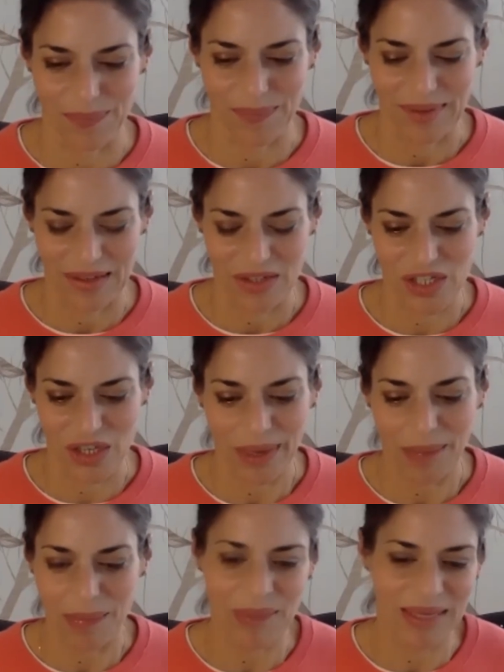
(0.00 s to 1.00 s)
showing
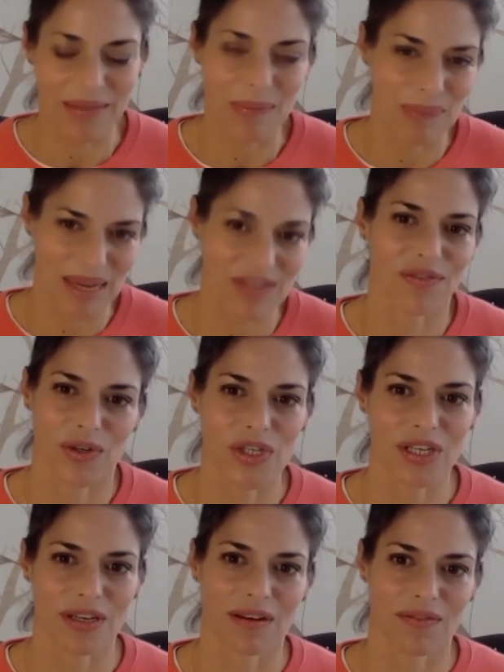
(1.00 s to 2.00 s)
up and being the best
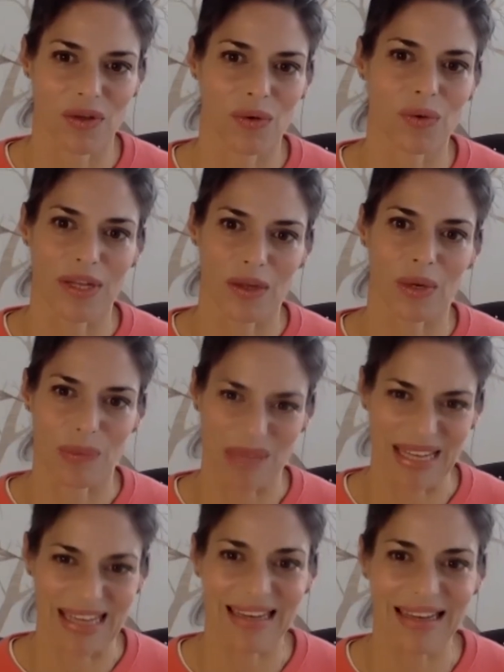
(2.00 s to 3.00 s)
version of you that you can
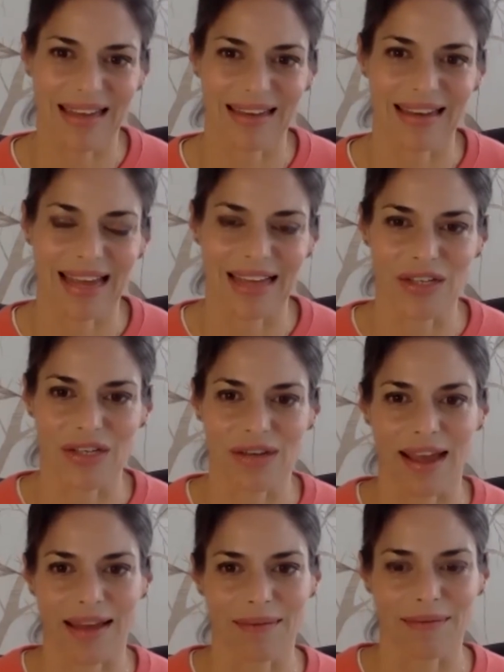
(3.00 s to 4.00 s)
be,
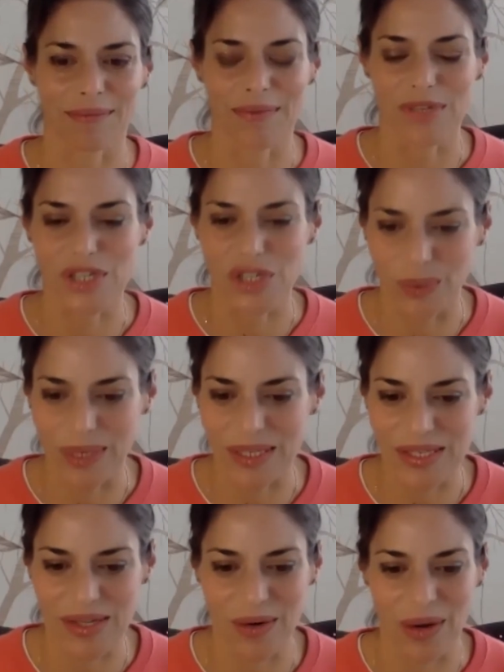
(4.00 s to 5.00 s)
and doing
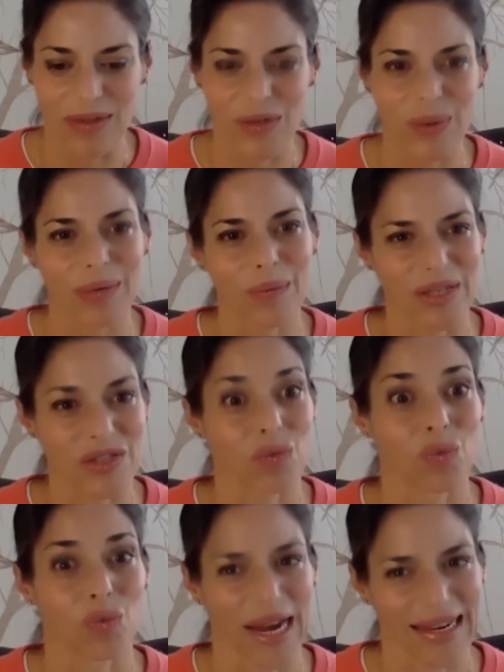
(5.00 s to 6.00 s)
so and doing what's
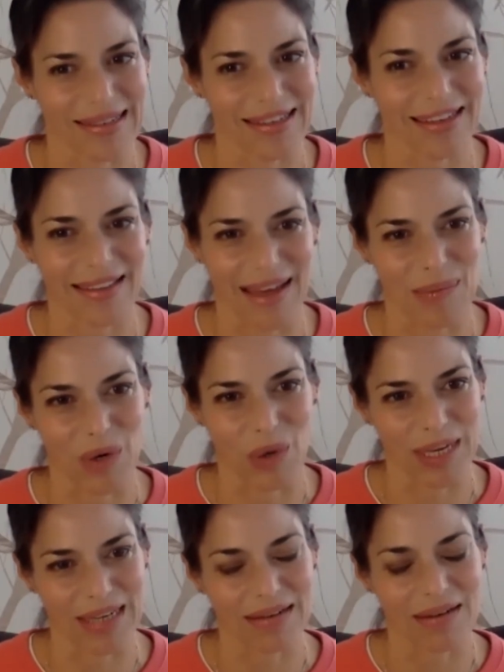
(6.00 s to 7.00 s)
right in that
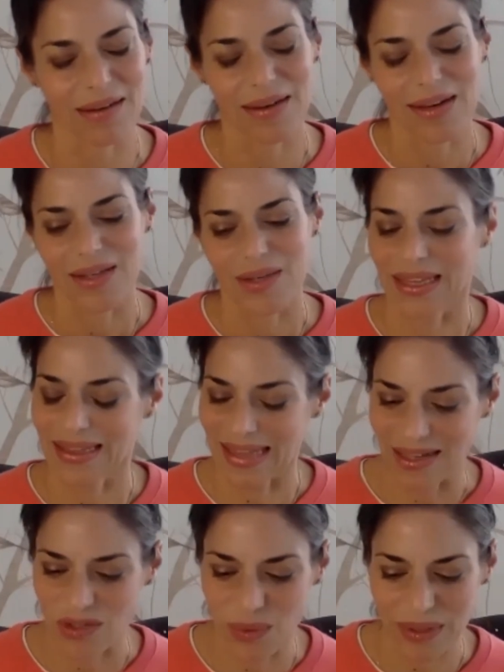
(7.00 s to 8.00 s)
moment. So I think
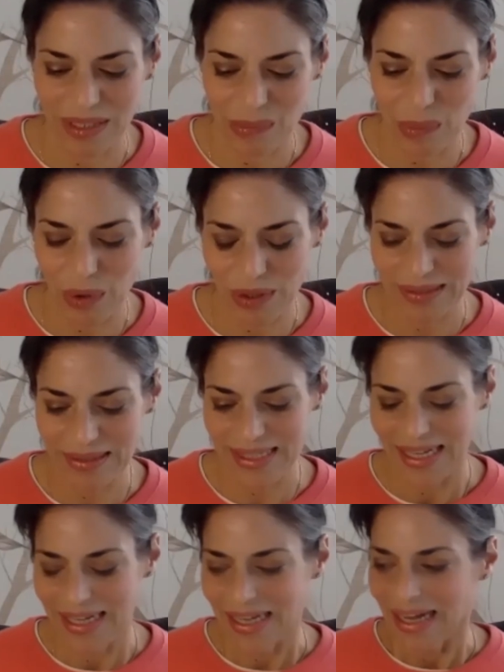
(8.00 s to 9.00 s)
that's really important.
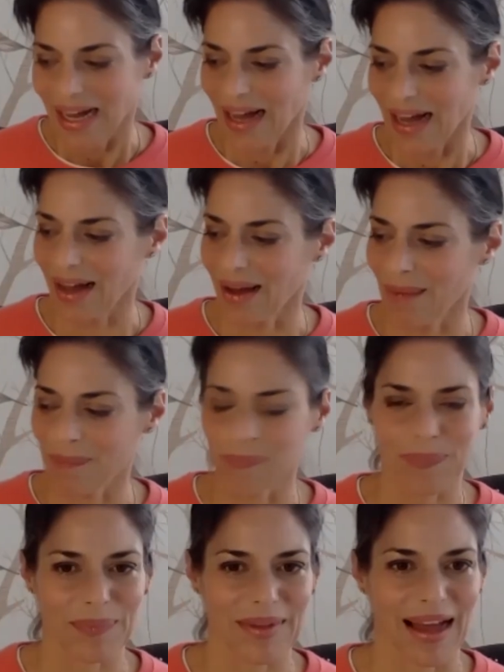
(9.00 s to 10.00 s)

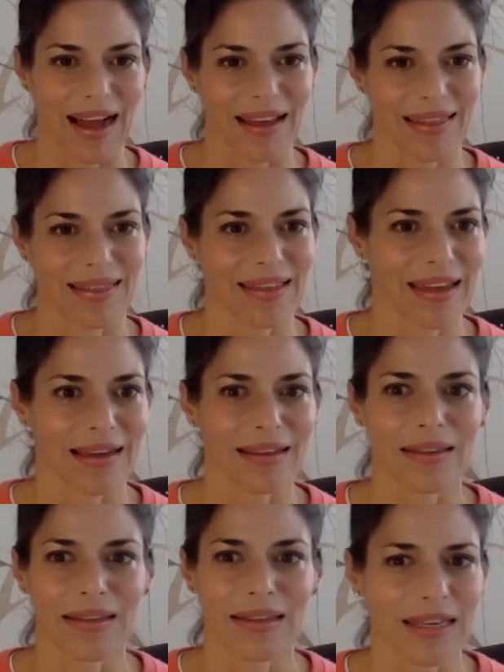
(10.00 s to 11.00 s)
I think
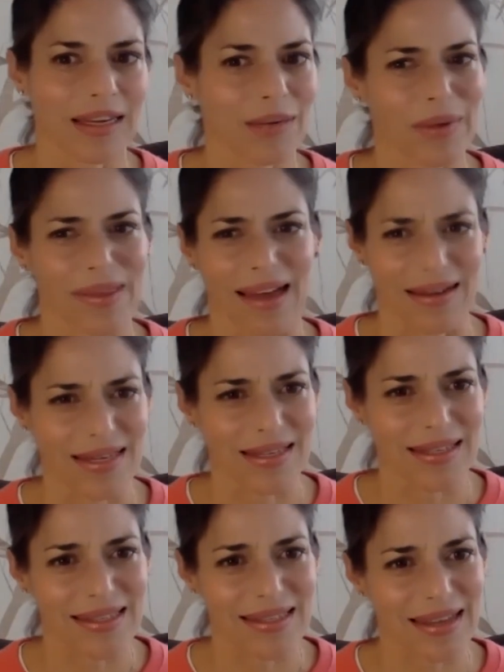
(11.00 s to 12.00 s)
leading with
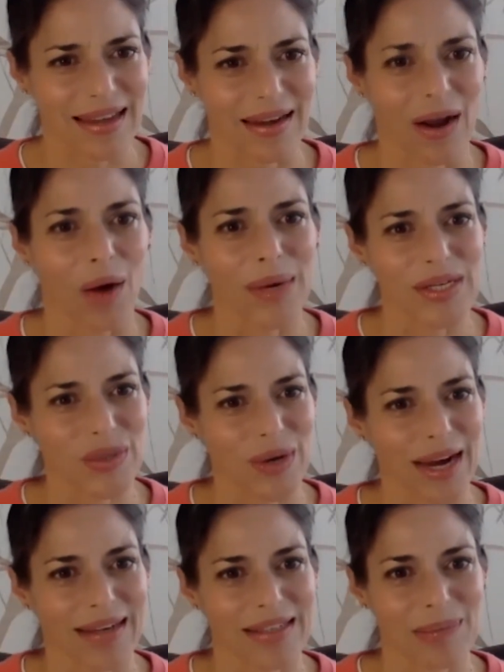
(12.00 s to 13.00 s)
excellence and always
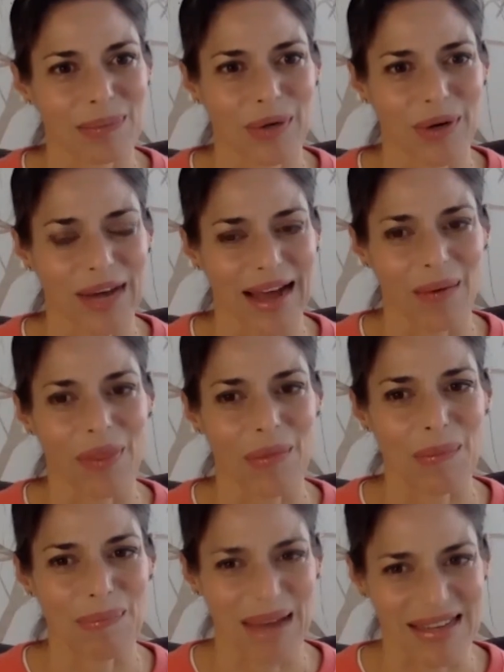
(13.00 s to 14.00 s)
trying to put out the
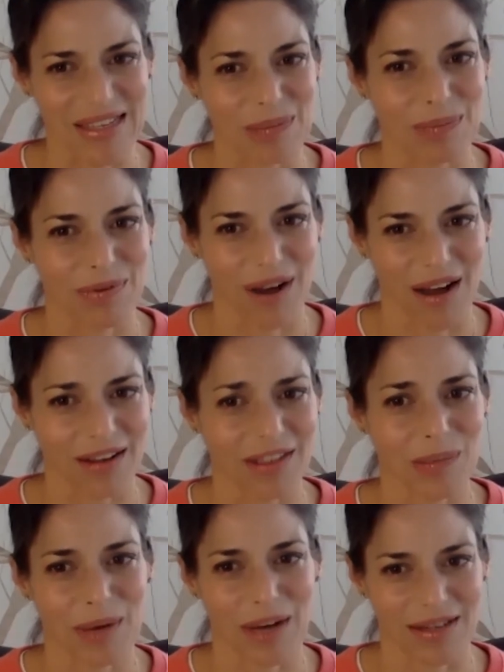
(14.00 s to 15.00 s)
best
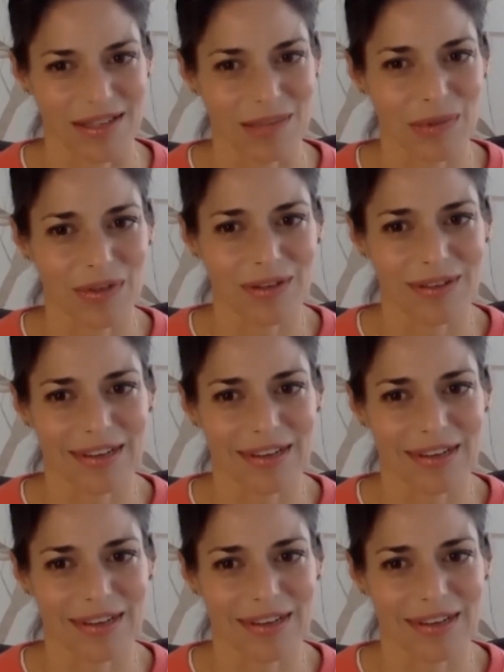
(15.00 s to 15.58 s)
product possible,